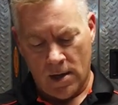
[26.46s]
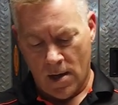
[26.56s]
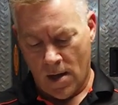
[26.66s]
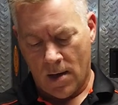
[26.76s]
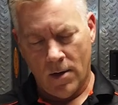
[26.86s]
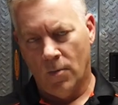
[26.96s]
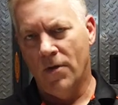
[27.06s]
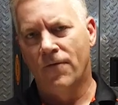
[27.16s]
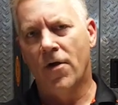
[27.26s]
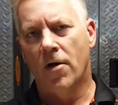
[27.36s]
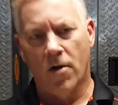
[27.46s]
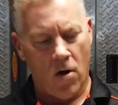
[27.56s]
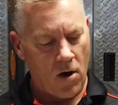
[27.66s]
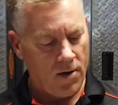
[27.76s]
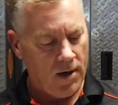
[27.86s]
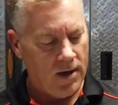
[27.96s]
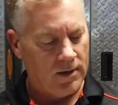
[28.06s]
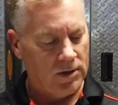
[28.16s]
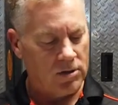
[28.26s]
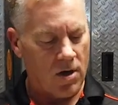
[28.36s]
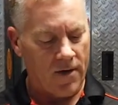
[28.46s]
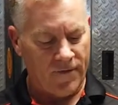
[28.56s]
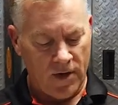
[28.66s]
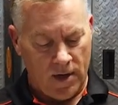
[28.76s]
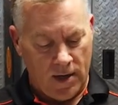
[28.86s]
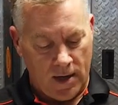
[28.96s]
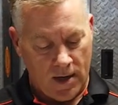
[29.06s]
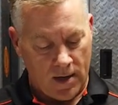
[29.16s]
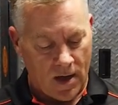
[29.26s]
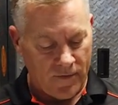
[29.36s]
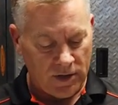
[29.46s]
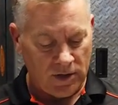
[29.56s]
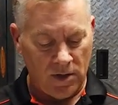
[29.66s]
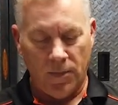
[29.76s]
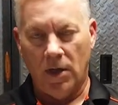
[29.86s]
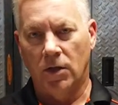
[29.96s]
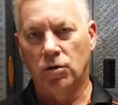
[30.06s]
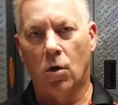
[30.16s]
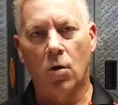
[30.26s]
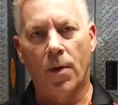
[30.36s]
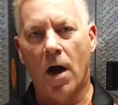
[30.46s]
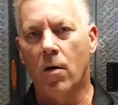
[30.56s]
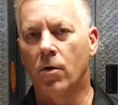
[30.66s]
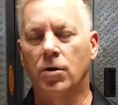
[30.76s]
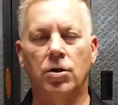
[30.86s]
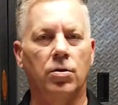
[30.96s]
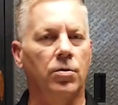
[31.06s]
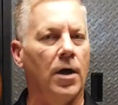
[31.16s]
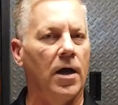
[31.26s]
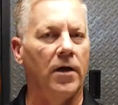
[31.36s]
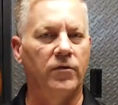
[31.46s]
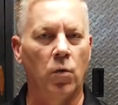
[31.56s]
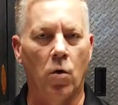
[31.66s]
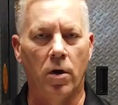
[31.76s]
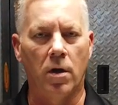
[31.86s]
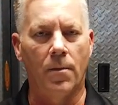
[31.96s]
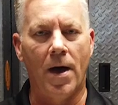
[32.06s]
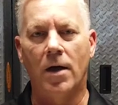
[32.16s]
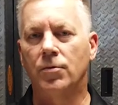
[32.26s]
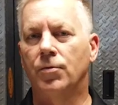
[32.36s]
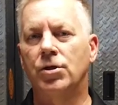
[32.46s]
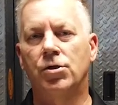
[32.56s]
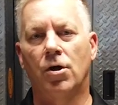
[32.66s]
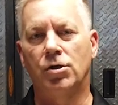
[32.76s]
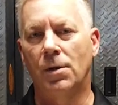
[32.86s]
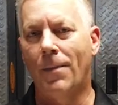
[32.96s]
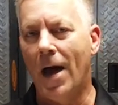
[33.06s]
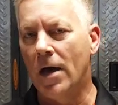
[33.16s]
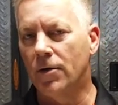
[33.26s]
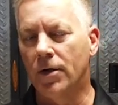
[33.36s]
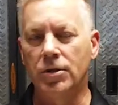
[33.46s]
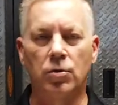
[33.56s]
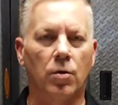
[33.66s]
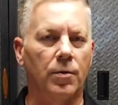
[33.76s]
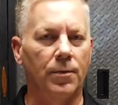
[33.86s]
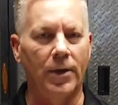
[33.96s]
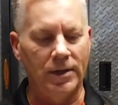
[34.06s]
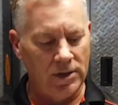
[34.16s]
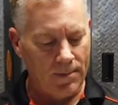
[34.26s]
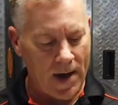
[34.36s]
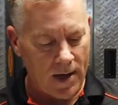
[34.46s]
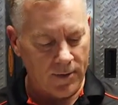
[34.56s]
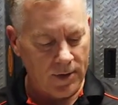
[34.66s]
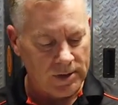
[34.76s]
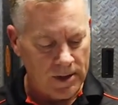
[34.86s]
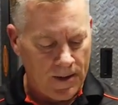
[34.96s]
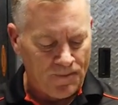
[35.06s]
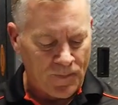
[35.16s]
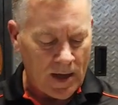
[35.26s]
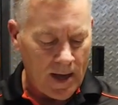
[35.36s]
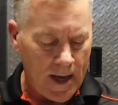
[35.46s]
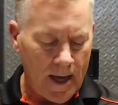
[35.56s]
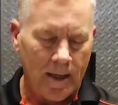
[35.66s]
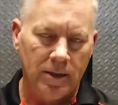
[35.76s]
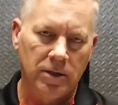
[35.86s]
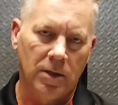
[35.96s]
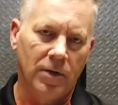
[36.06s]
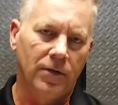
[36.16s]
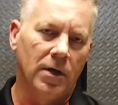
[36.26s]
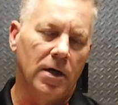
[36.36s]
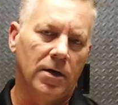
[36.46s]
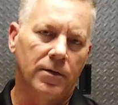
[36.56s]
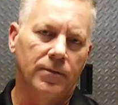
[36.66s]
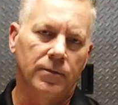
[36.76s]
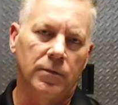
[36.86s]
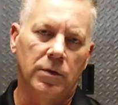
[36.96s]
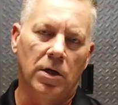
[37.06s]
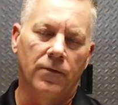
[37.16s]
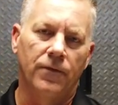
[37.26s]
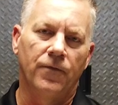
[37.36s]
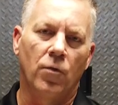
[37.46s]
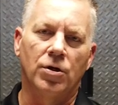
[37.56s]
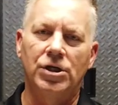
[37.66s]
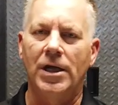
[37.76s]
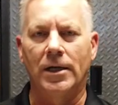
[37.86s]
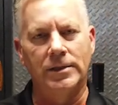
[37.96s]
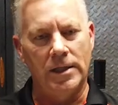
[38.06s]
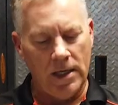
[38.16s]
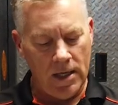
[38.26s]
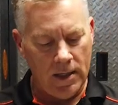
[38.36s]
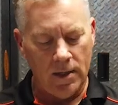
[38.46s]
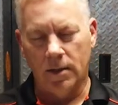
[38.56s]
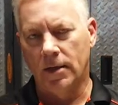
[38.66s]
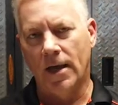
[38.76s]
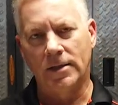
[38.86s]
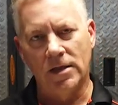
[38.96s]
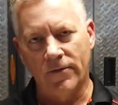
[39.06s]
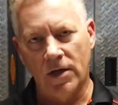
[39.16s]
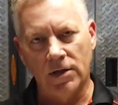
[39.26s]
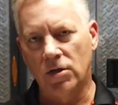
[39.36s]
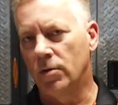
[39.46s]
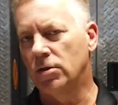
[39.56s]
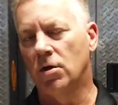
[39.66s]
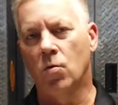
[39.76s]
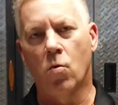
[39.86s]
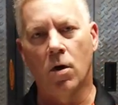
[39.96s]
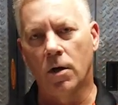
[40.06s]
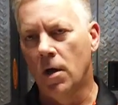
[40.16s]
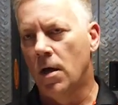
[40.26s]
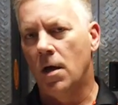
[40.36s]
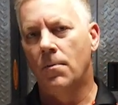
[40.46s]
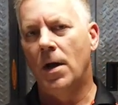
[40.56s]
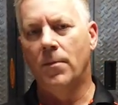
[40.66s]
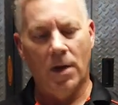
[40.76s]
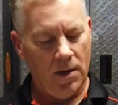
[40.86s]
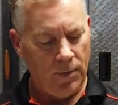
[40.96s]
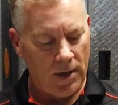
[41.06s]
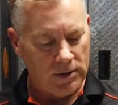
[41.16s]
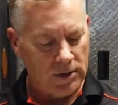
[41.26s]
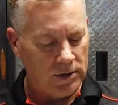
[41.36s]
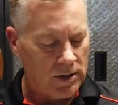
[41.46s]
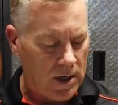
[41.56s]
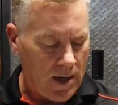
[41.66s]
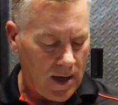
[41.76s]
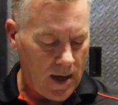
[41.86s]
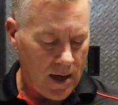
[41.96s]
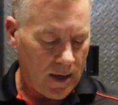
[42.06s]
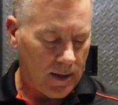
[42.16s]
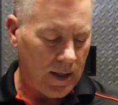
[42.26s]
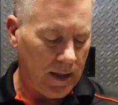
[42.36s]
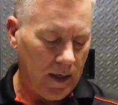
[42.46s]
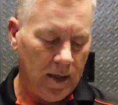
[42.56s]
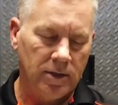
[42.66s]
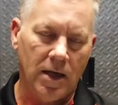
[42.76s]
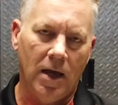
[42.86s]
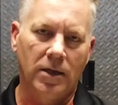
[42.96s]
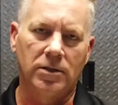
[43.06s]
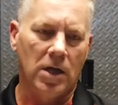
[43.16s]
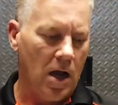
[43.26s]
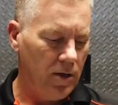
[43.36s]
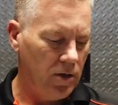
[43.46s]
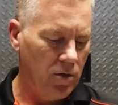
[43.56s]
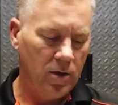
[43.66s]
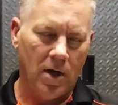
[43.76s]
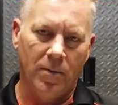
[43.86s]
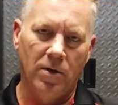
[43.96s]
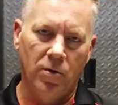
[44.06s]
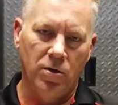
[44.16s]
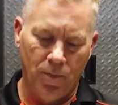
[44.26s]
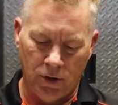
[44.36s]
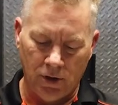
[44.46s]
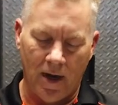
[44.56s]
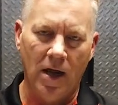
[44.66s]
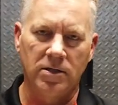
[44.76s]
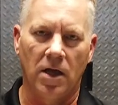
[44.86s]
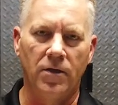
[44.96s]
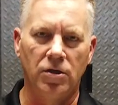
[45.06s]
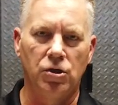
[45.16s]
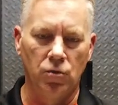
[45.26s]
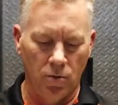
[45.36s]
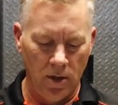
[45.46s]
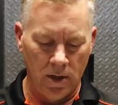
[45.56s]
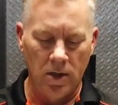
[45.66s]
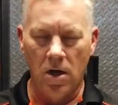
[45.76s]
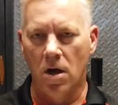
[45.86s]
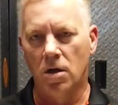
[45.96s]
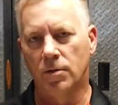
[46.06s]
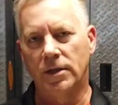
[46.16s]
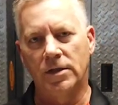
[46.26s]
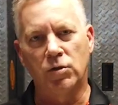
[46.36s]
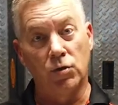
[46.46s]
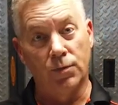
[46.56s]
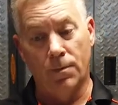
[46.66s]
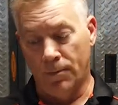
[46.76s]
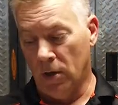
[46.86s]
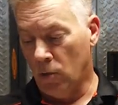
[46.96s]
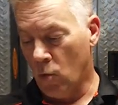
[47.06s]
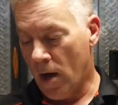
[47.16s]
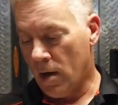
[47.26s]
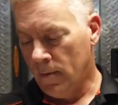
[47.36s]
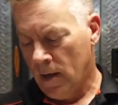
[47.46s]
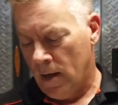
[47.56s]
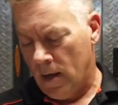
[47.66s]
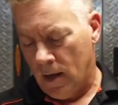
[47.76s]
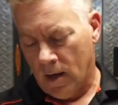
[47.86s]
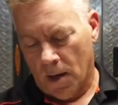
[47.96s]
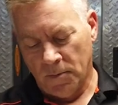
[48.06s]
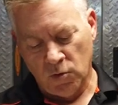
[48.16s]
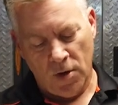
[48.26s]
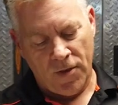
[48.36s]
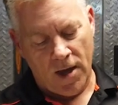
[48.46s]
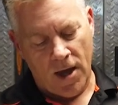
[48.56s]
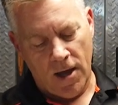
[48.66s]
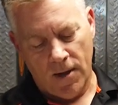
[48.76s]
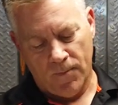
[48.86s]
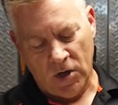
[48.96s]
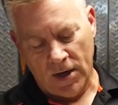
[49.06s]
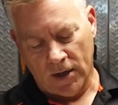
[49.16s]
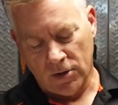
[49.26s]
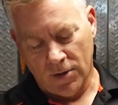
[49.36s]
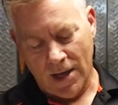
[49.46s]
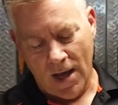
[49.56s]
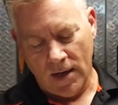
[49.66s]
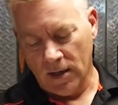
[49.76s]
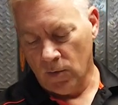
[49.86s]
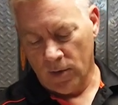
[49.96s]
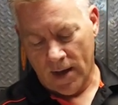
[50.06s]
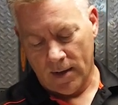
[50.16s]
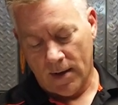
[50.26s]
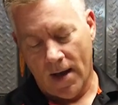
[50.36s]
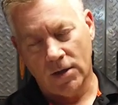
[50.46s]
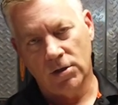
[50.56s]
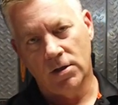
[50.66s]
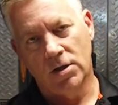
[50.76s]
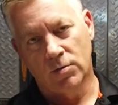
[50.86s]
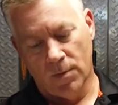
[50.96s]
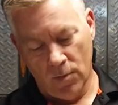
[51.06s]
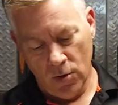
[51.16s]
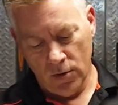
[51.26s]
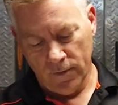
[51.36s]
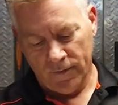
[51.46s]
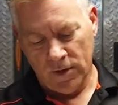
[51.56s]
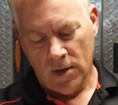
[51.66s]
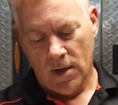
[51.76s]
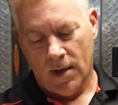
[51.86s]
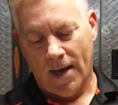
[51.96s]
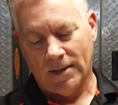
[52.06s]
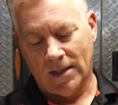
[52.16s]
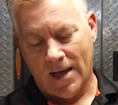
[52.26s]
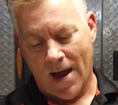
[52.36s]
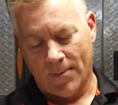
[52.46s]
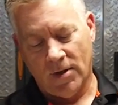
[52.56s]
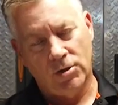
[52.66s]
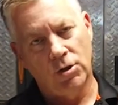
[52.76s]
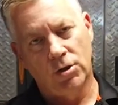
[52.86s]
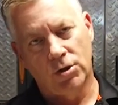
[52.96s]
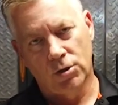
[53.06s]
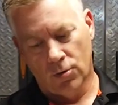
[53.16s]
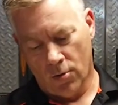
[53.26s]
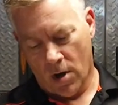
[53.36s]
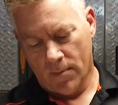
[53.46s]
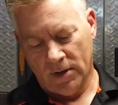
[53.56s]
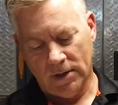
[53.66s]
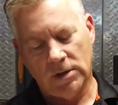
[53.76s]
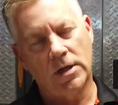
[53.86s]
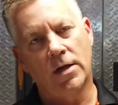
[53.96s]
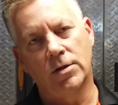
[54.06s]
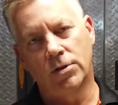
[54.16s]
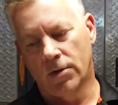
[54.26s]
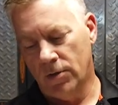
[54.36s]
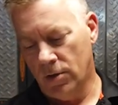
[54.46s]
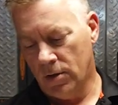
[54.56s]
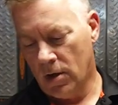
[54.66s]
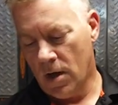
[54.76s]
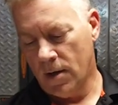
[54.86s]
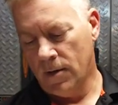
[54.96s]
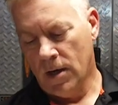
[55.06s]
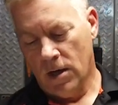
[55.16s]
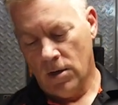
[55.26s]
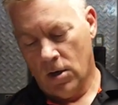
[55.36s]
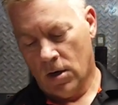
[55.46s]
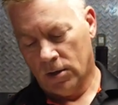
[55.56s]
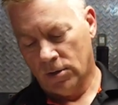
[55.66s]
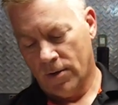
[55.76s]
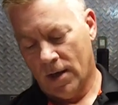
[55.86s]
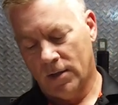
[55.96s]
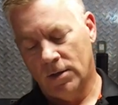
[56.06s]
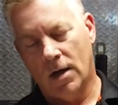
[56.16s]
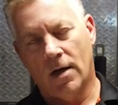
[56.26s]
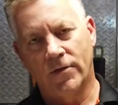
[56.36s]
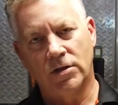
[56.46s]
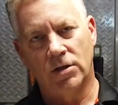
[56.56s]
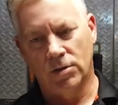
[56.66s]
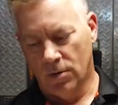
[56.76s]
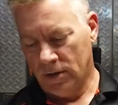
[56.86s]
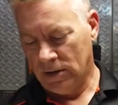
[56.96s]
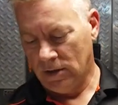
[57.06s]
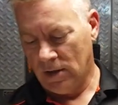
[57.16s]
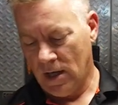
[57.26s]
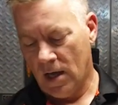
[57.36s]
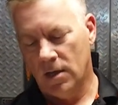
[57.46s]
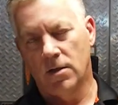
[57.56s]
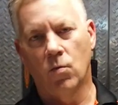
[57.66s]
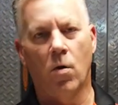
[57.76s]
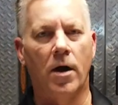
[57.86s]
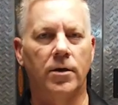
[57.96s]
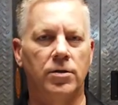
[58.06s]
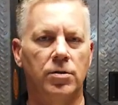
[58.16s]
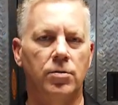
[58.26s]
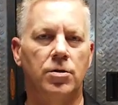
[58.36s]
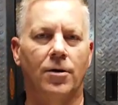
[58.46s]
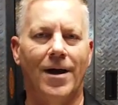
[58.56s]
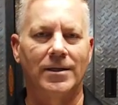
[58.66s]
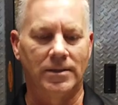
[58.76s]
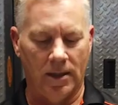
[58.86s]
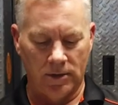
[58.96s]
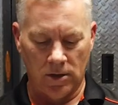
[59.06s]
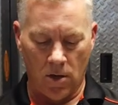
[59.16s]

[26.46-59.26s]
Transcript: Uh, it'll be very hard to get this off. And obviously, being solar powered, you do not have to worry about recharging batteries or replacing batteries. And it's going to be, uh, you know, 4G LTE connectivity, so it's going to work in many, many places. And it is a solid unit. I mean, when you put your hands on this, you really know that this was built well. It comes with a connector in the end, and when that actually is removed, it has a cap that you can screw on, but this is how you turn the unit on. You can also then obviously screw this into the end and then wire to your asset.